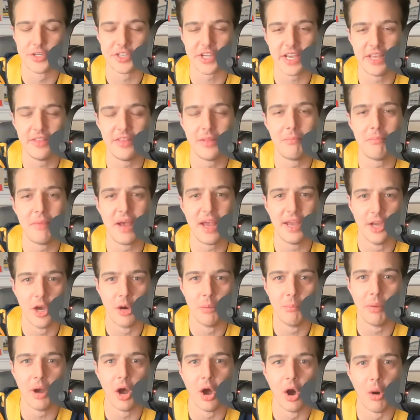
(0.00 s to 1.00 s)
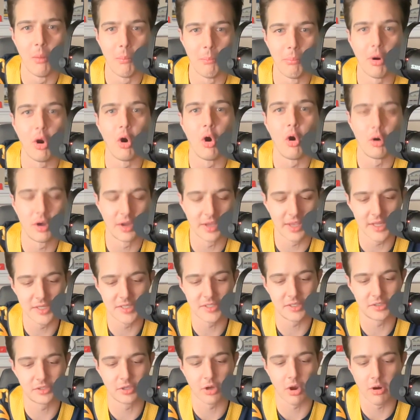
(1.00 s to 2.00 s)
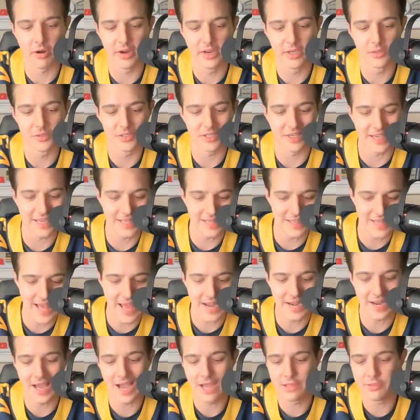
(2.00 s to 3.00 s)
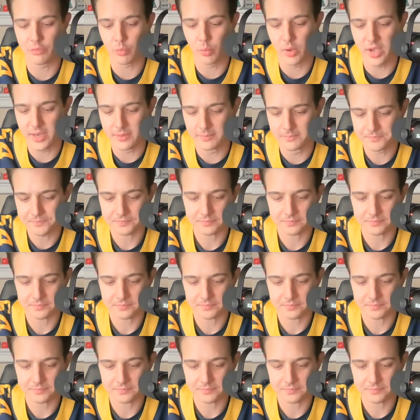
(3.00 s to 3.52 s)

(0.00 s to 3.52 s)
in the Mayo Bowl against the Tar Heels, getting that 9th win,